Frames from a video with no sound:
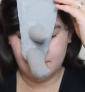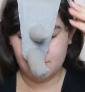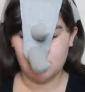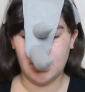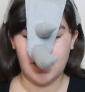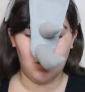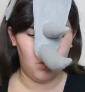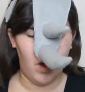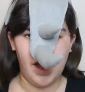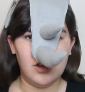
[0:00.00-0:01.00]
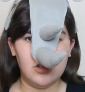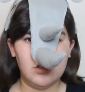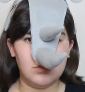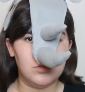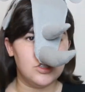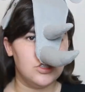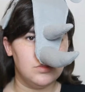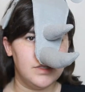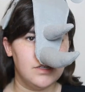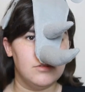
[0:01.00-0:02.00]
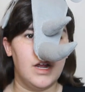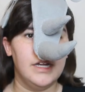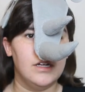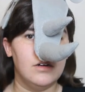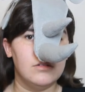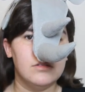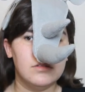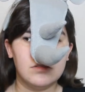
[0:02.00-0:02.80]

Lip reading: if you're like, why on earth would you be a rhino?